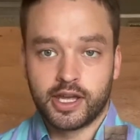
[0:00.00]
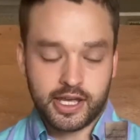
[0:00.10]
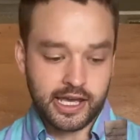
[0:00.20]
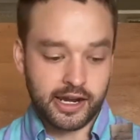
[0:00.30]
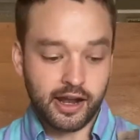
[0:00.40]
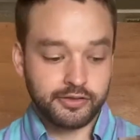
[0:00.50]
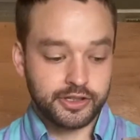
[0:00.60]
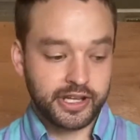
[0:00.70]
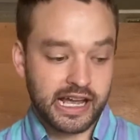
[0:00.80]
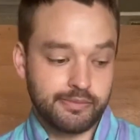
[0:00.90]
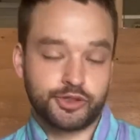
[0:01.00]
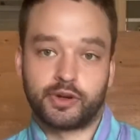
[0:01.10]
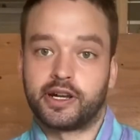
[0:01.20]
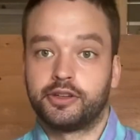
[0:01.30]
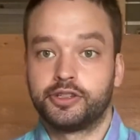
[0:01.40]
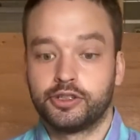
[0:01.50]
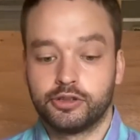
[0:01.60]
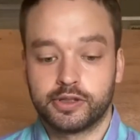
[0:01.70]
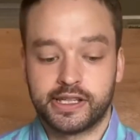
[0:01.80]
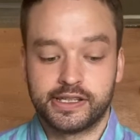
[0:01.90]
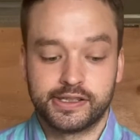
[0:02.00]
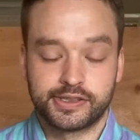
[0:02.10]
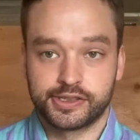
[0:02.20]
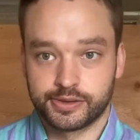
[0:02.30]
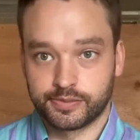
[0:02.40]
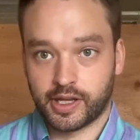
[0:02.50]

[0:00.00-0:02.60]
And oftentimes what I'll do is,